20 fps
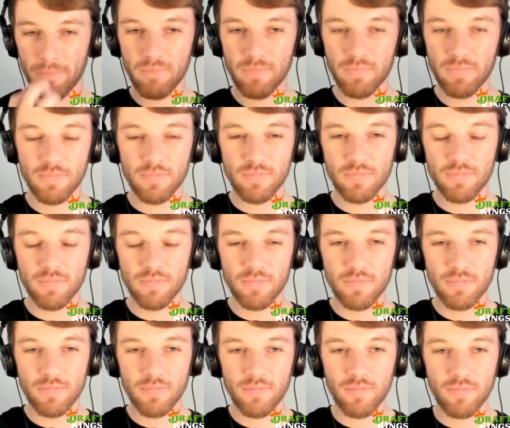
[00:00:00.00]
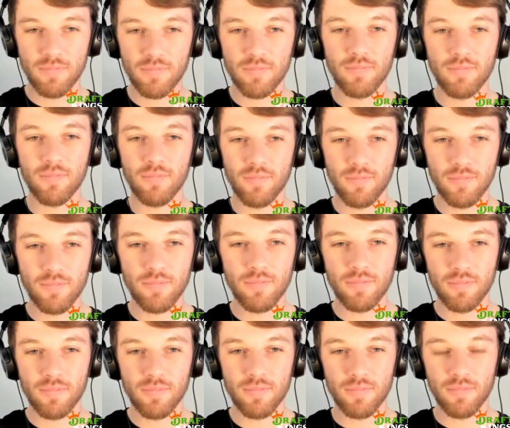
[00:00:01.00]

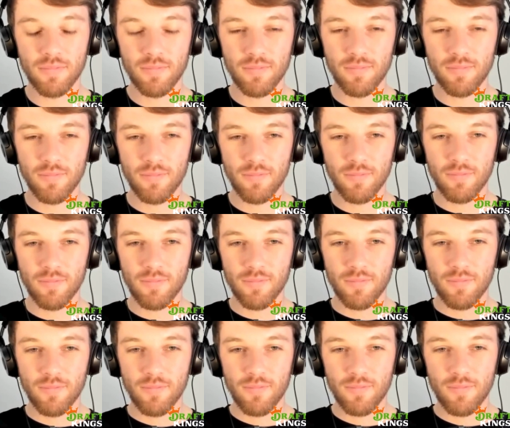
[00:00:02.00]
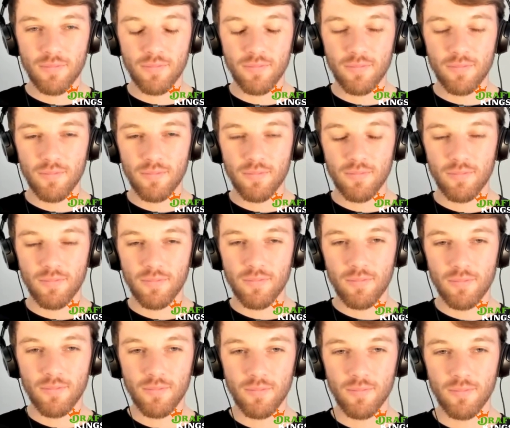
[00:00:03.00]

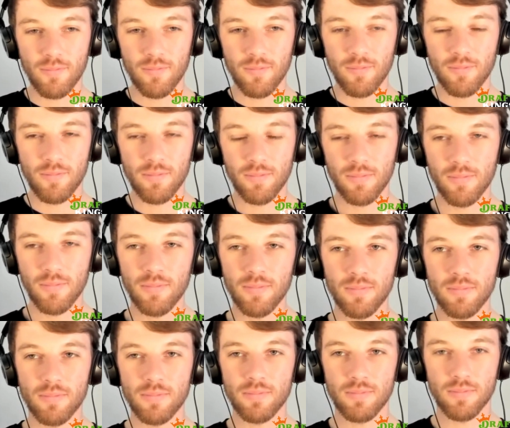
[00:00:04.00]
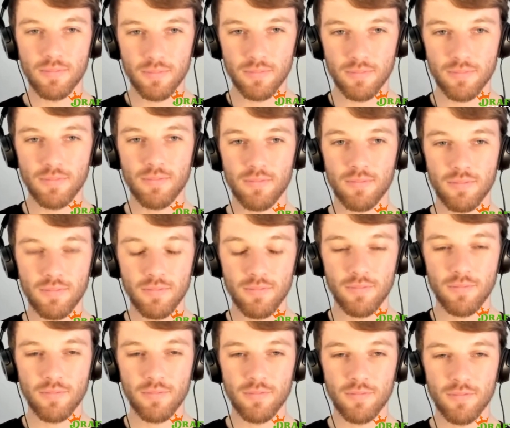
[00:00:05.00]

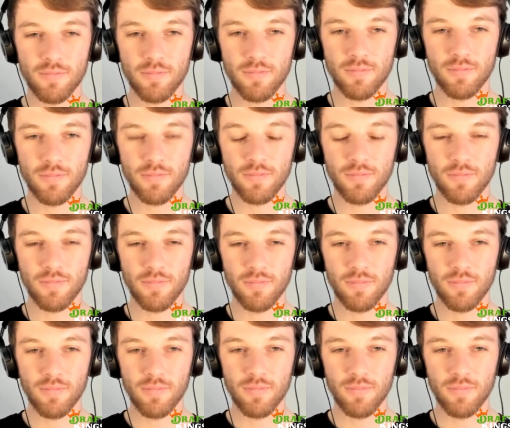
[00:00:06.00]
The person shown says nothing.